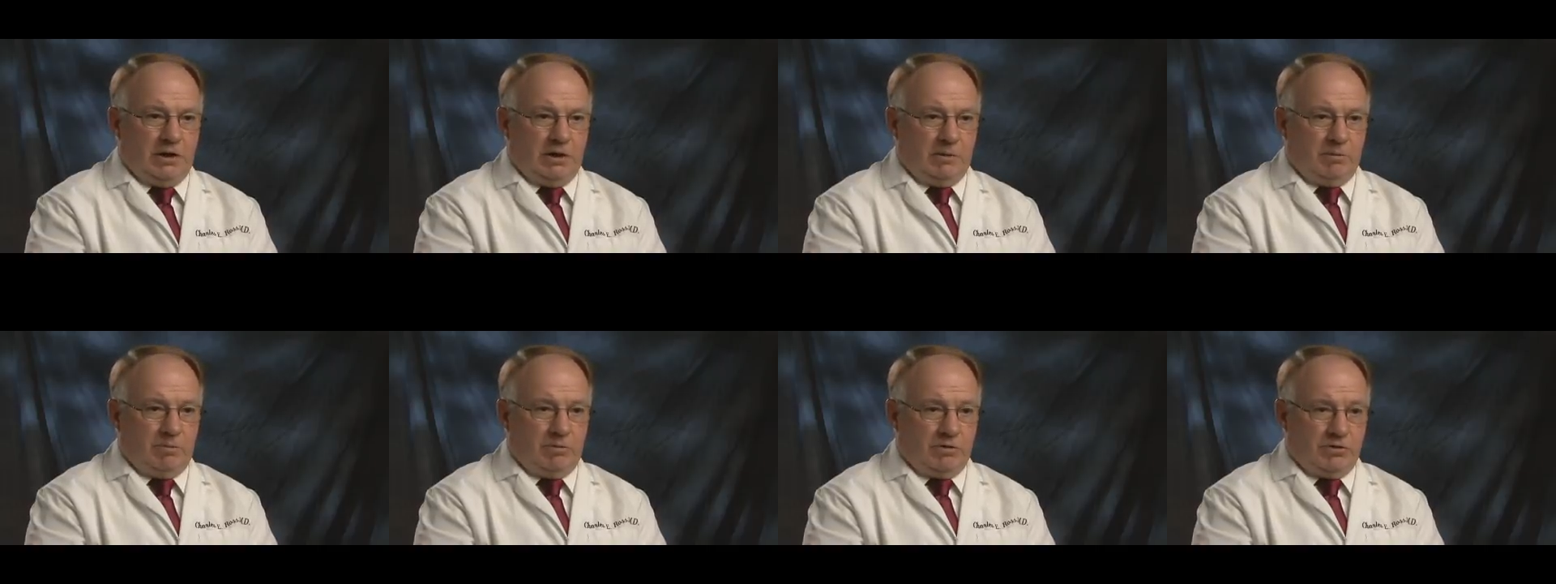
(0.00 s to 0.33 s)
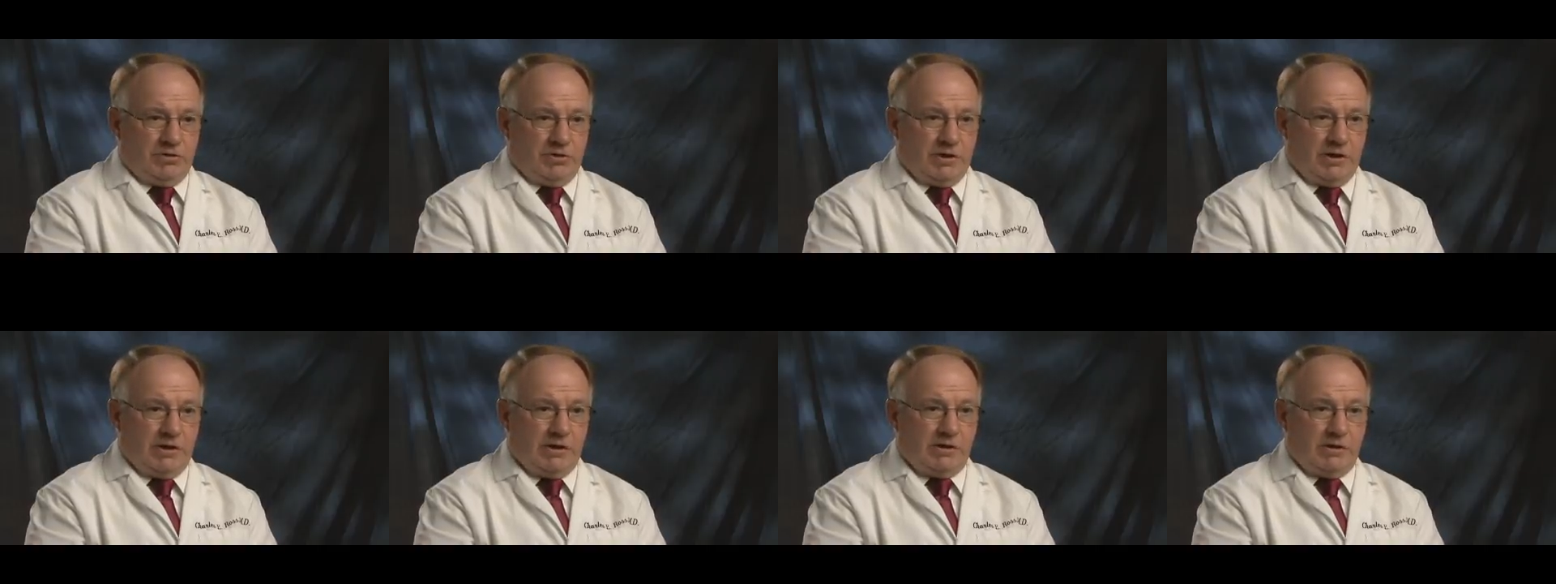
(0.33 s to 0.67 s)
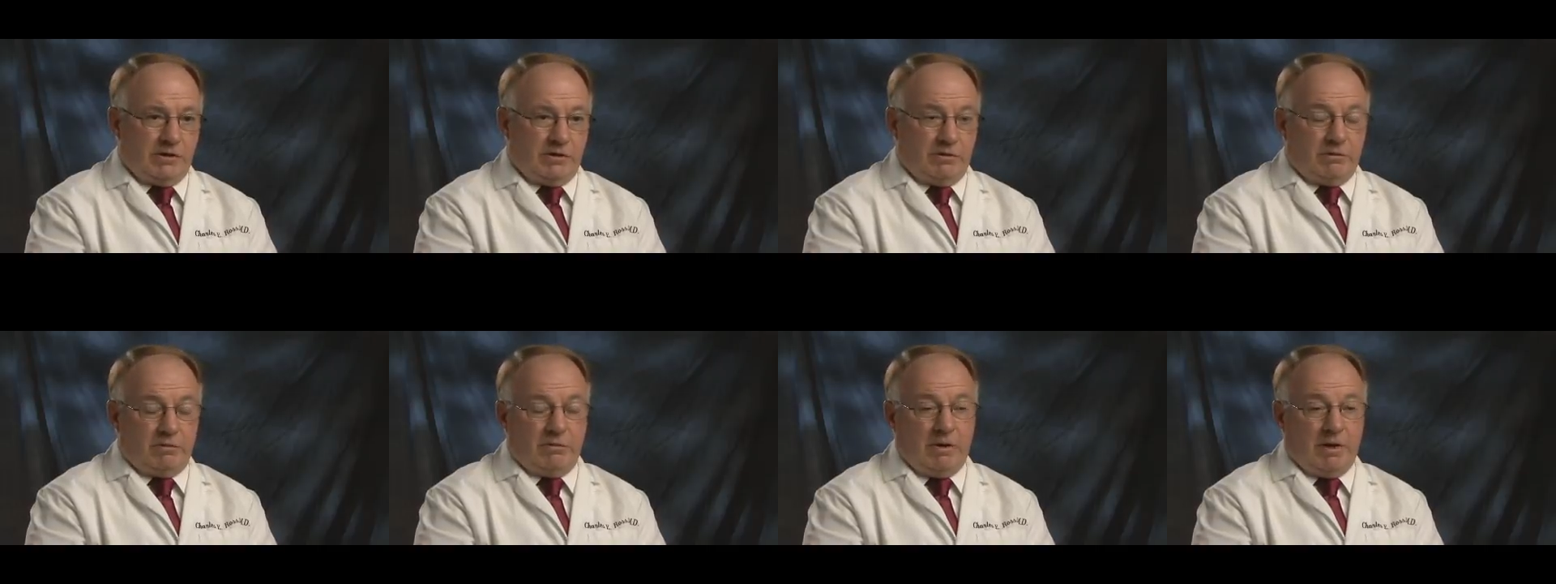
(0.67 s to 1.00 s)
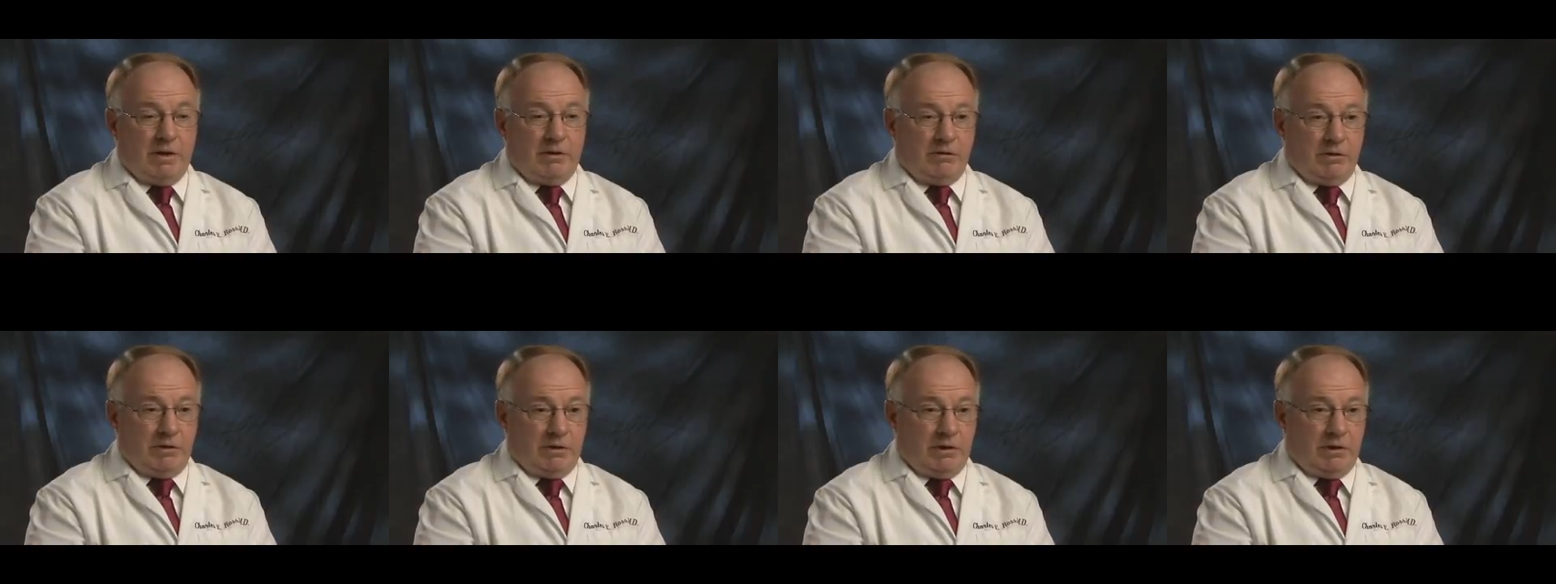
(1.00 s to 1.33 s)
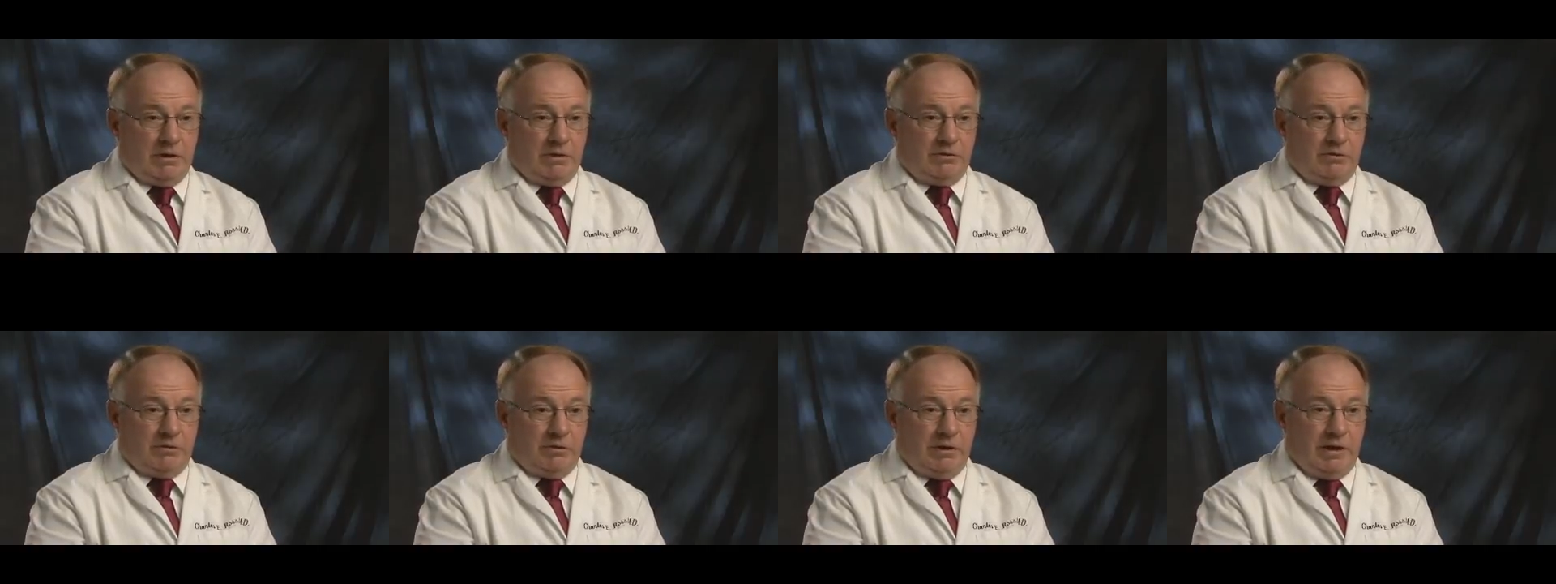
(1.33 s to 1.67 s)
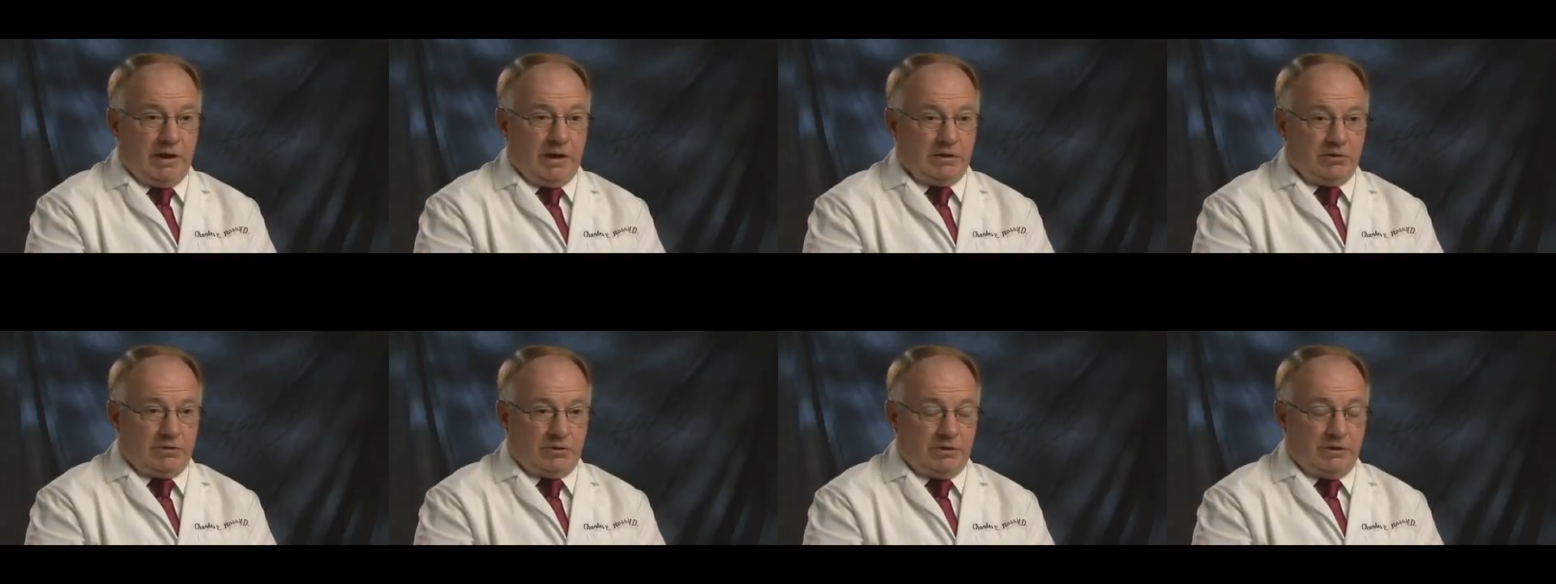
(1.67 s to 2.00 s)
and presented it around the
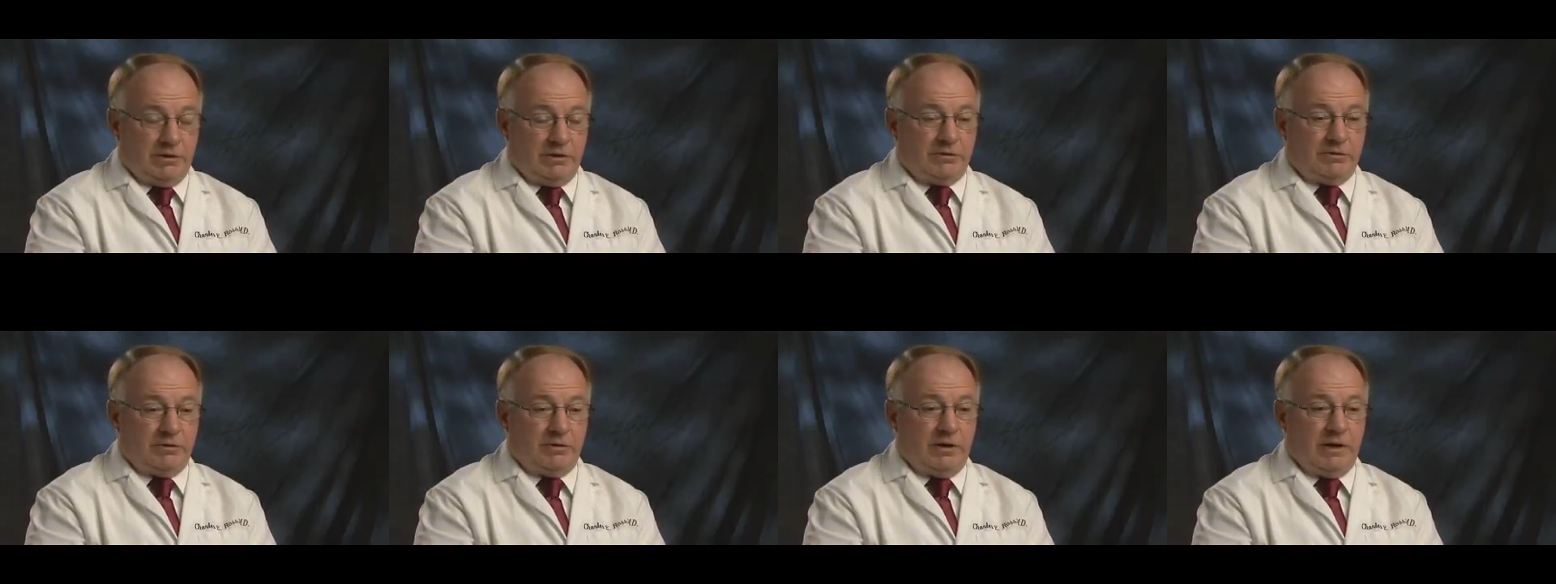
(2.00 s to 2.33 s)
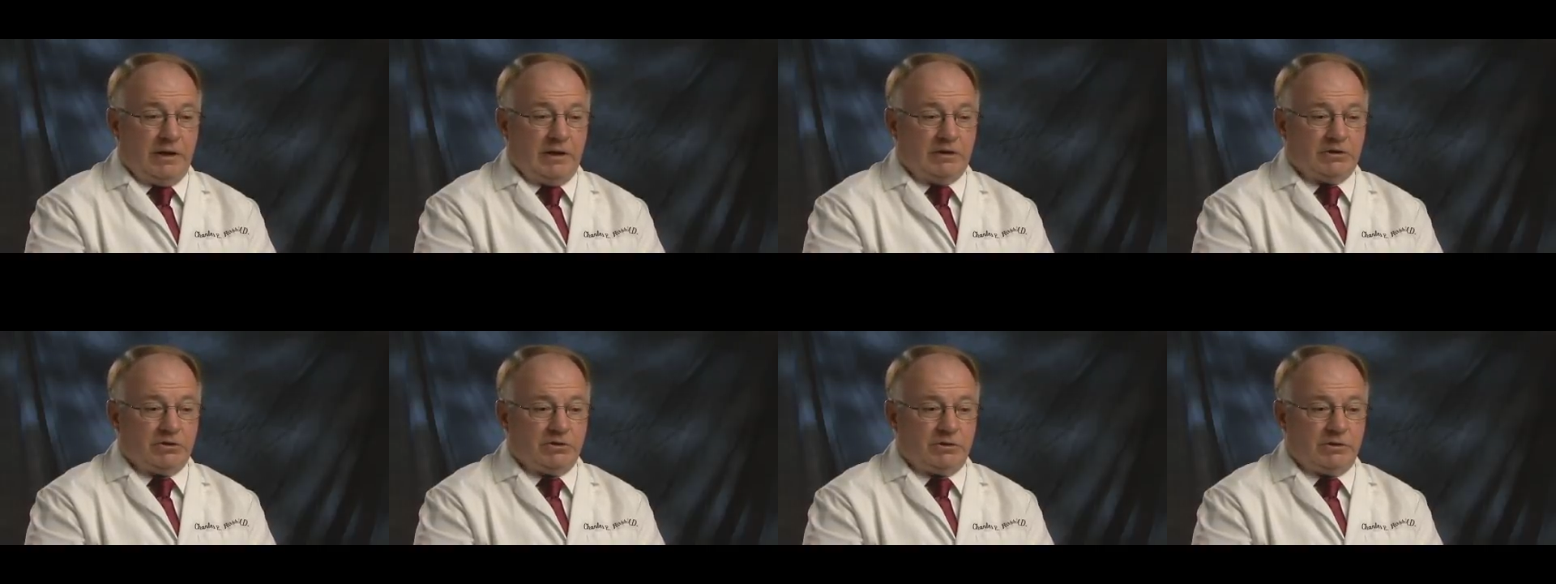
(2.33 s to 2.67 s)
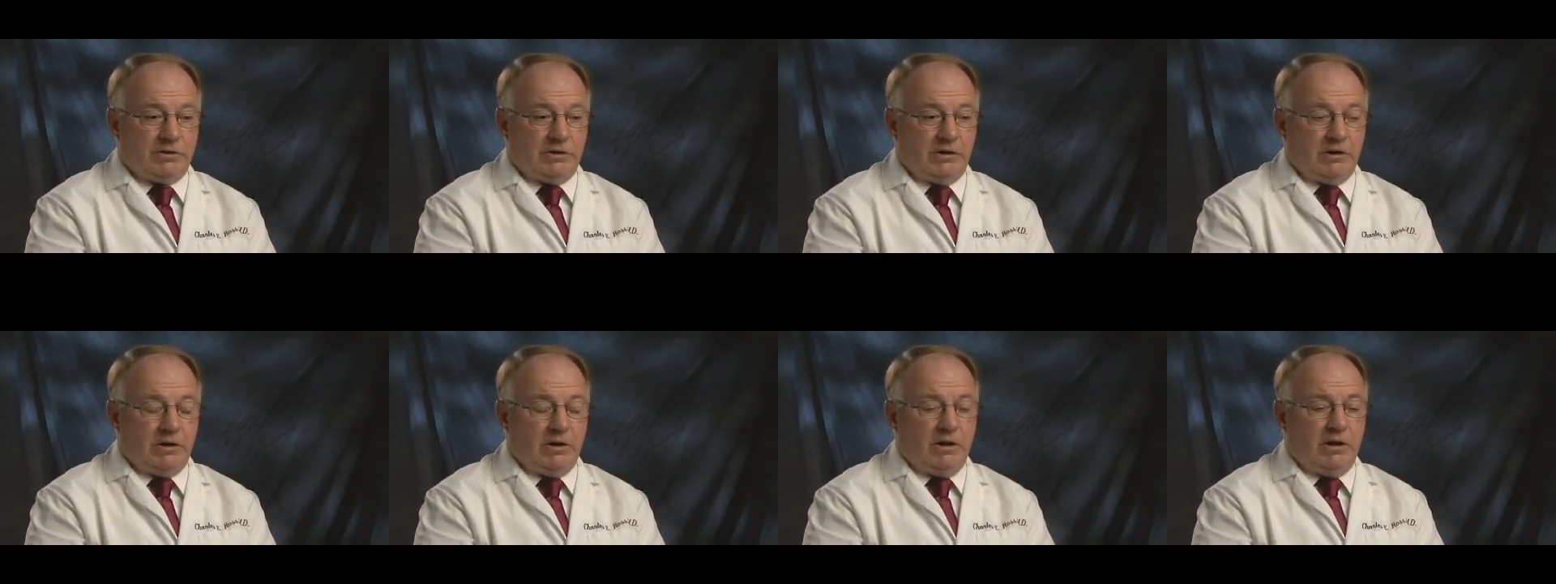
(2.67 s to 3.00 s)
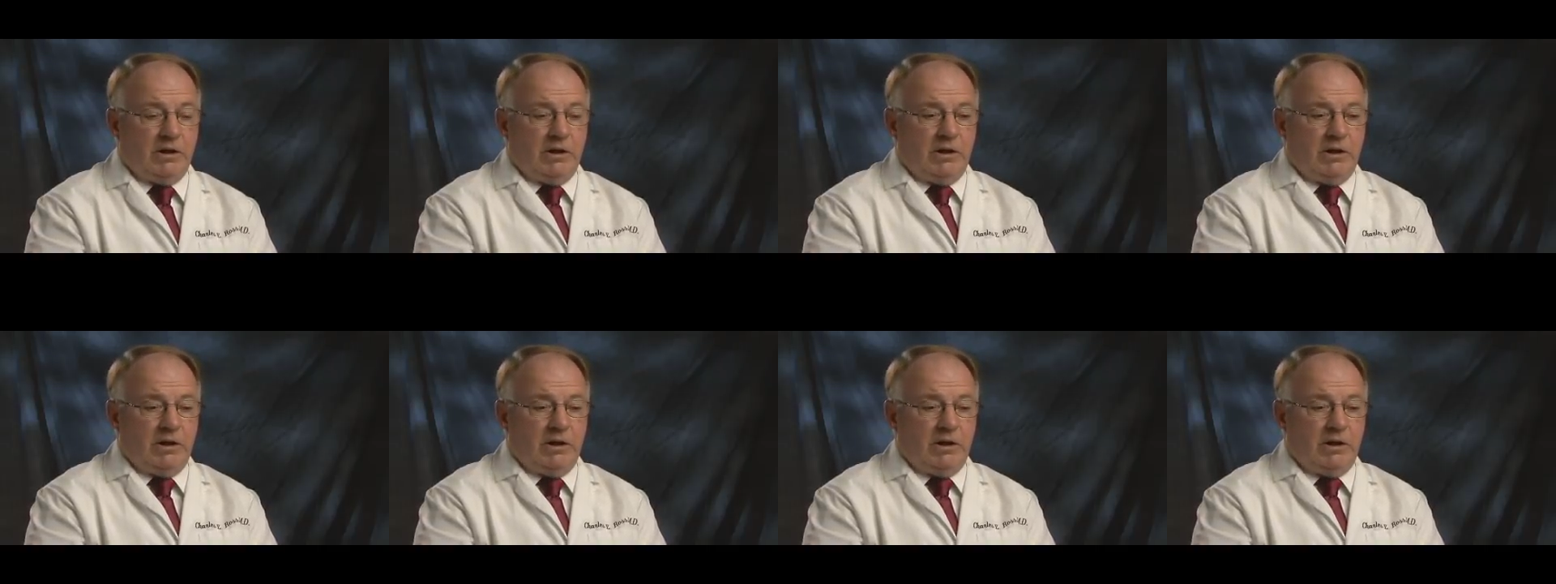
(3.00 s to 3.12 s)
country, actually internationally.